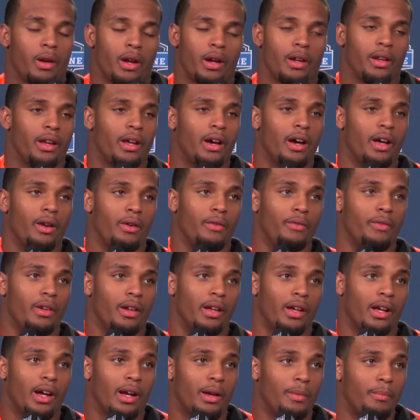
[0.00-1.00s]
right now I don't feel
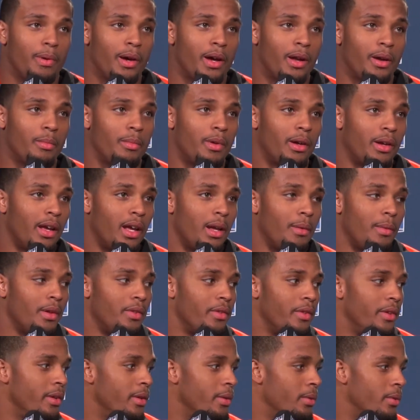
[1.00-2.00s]
like I can pattern my game
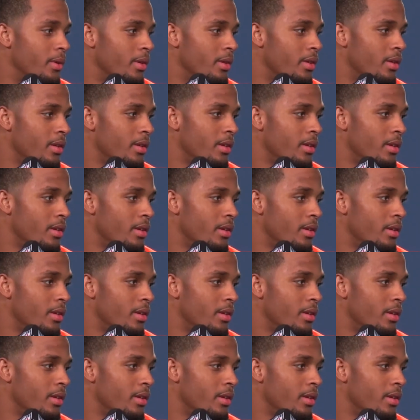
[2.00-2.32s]
after anyone.